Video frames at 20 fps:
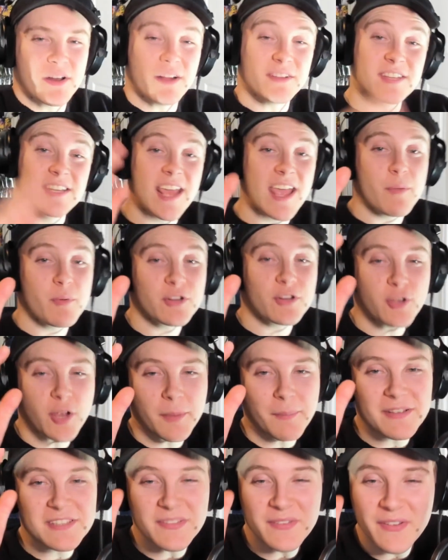Now today we're
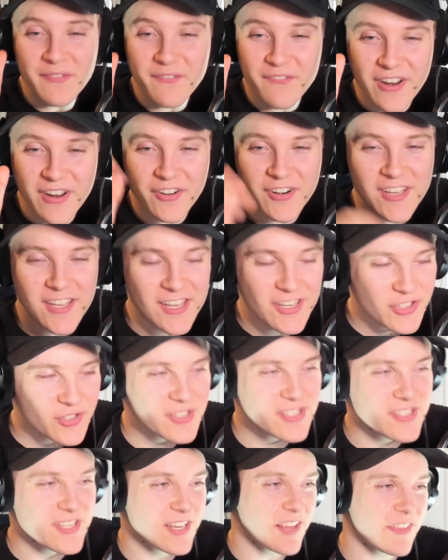talking about something very
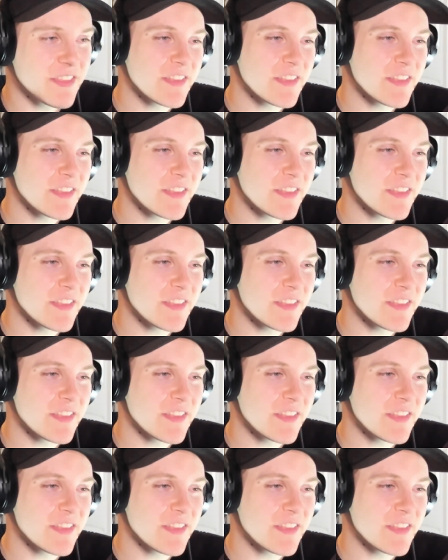interesting.